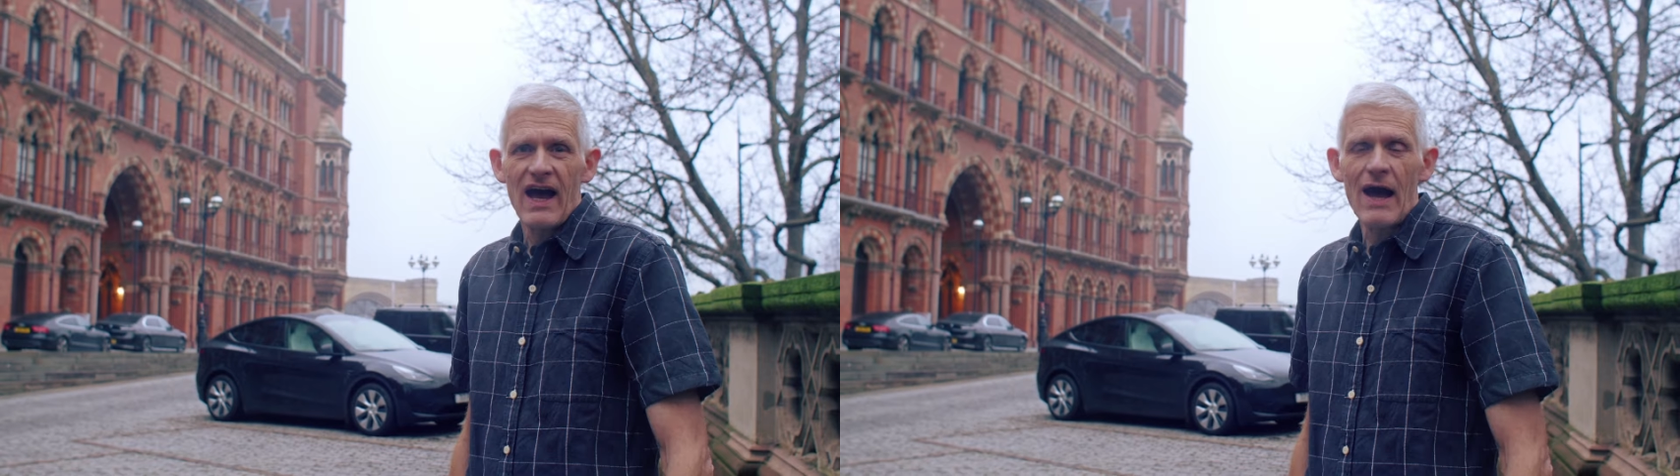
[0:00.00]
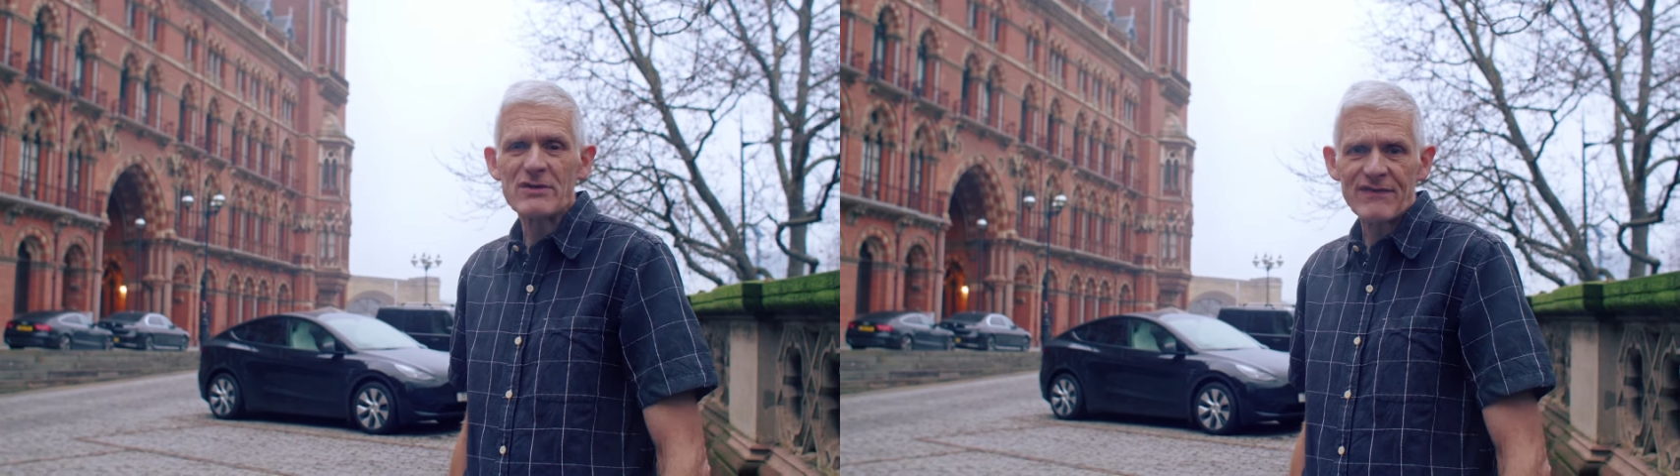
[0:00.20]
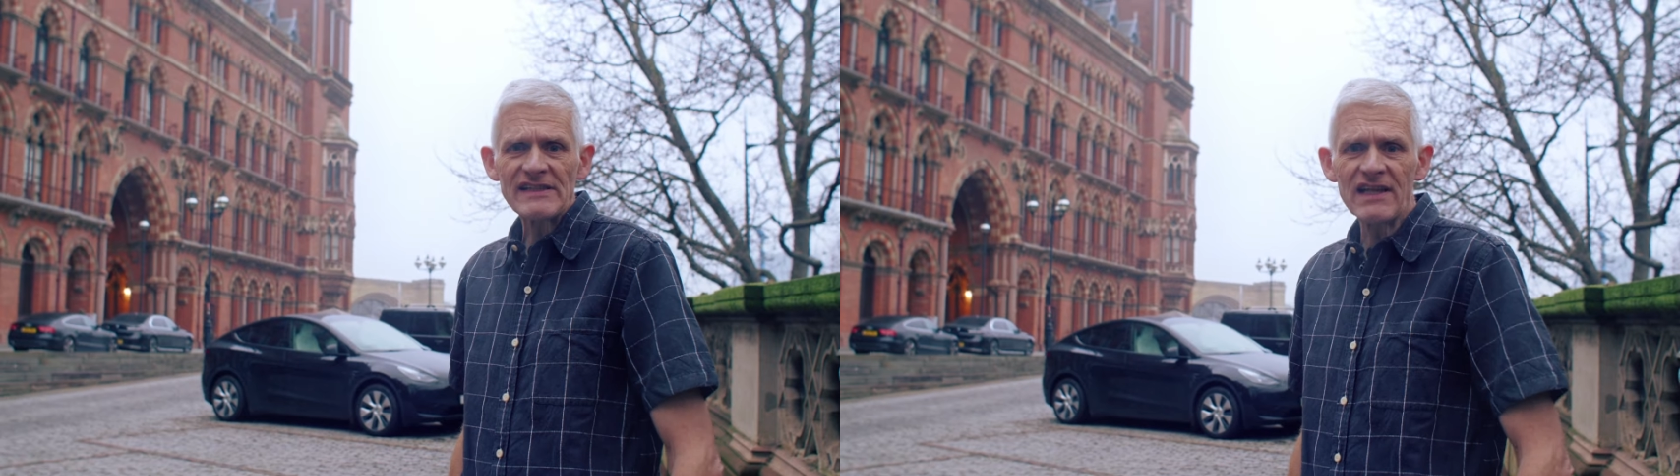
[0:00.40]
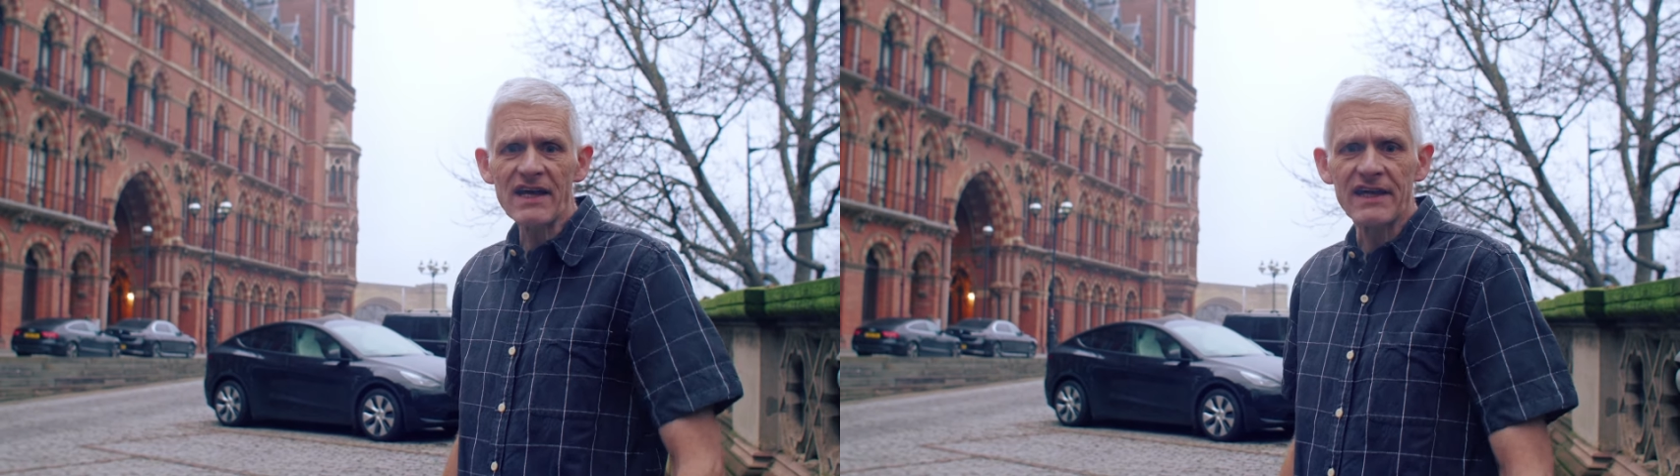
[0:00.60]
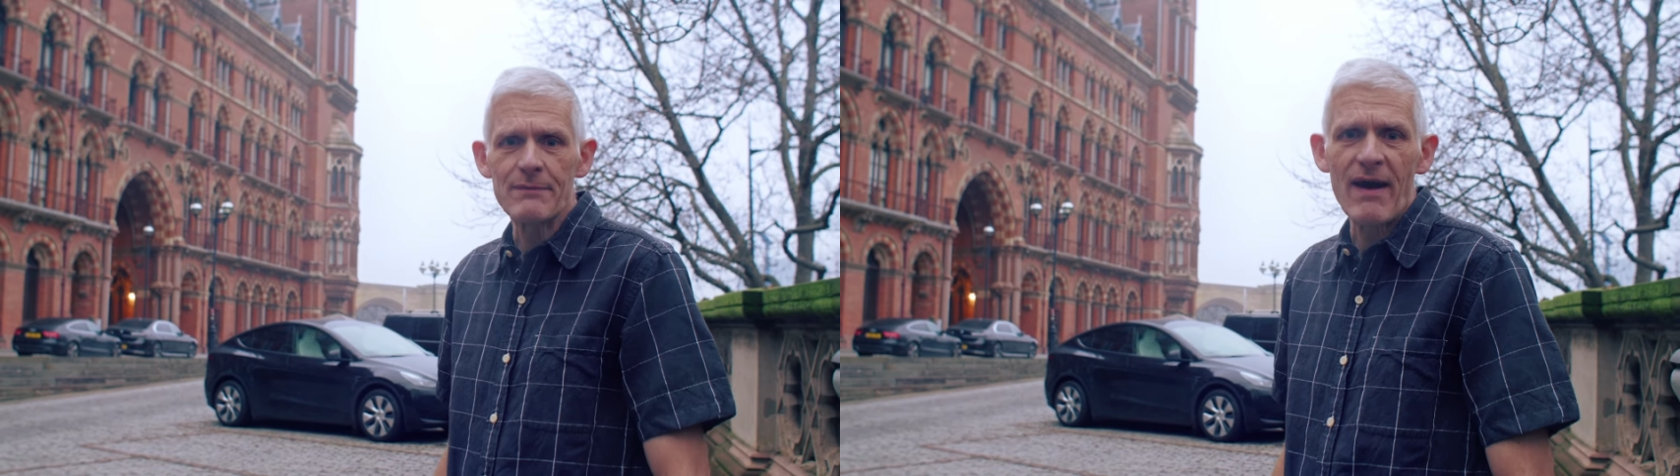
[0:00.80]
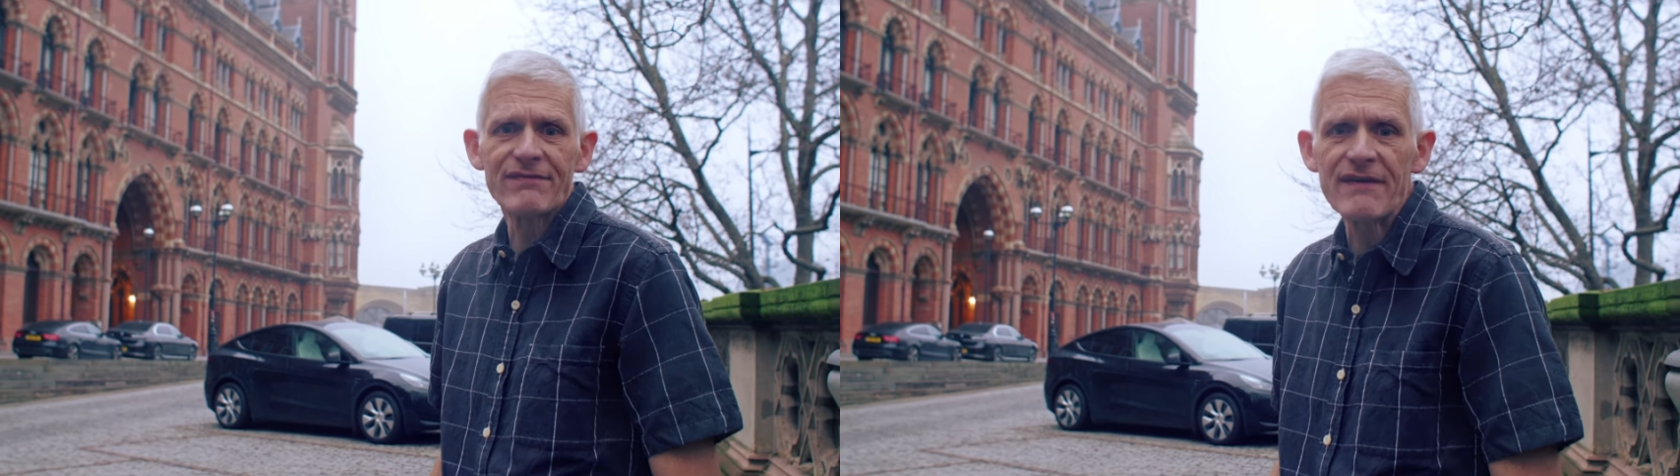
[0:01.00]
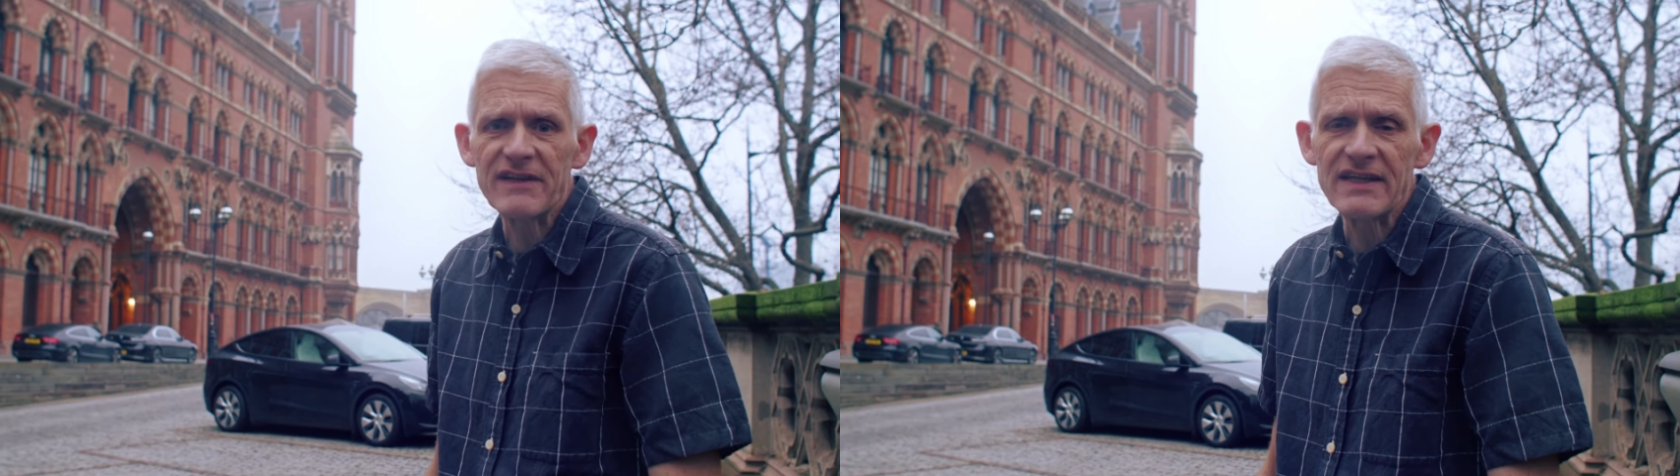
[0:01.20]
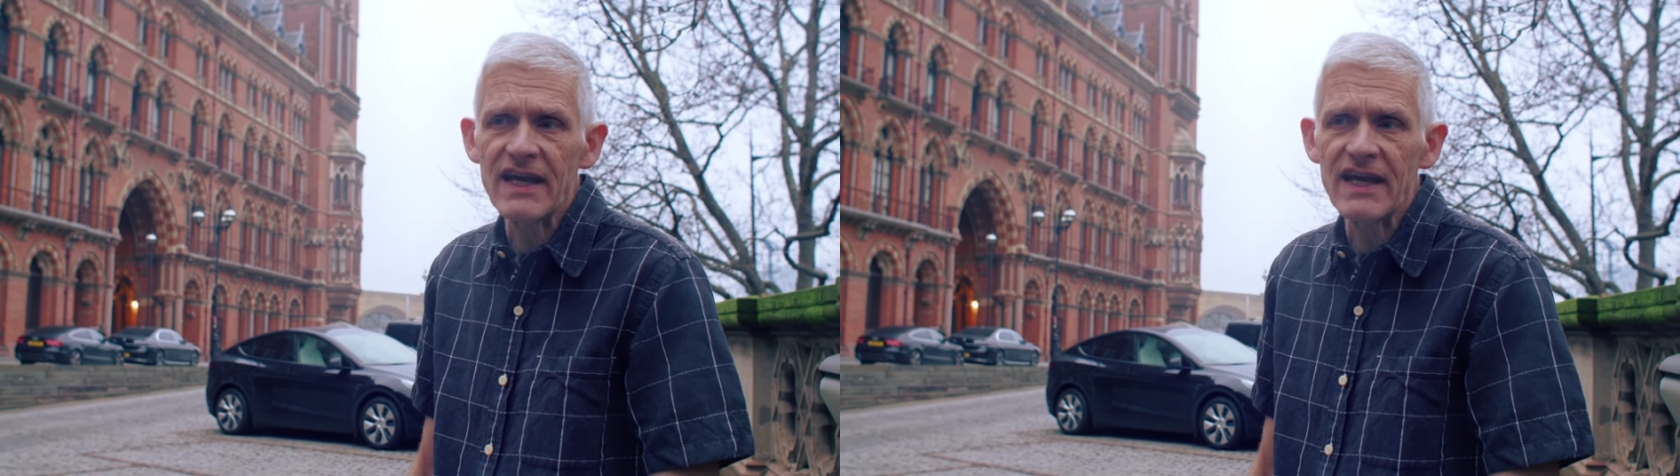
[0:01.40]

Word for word: I was very lucky about 15